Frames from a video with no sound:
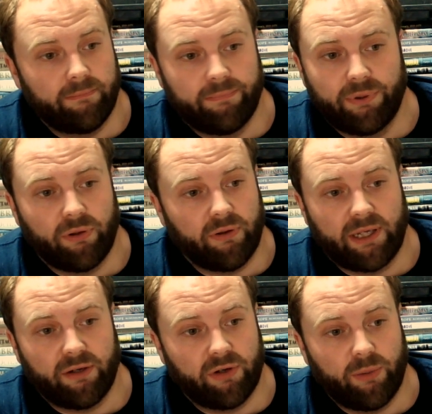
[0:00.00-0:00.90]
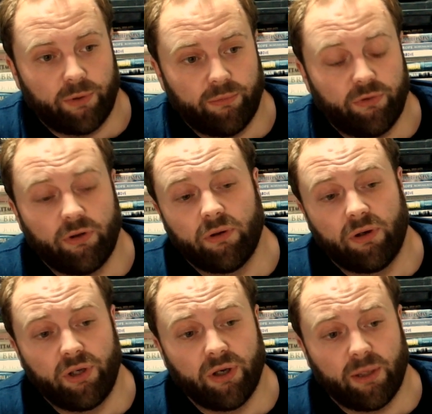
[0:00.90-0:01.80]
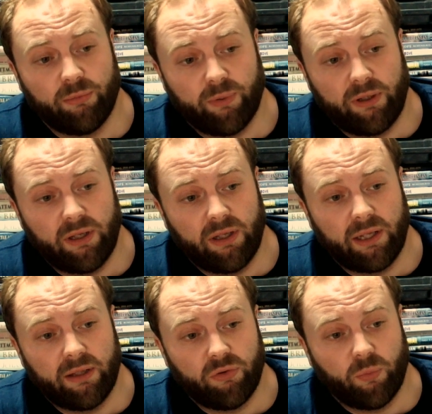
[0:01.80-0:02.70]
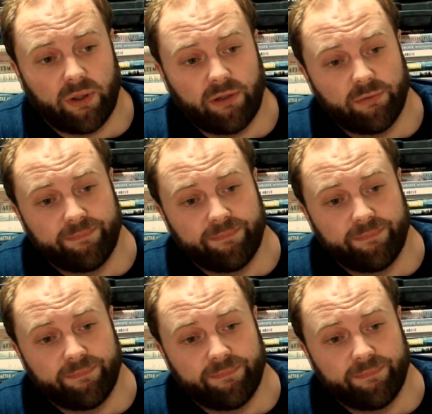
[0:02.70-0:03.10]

but not that great one. So you're only going up to white.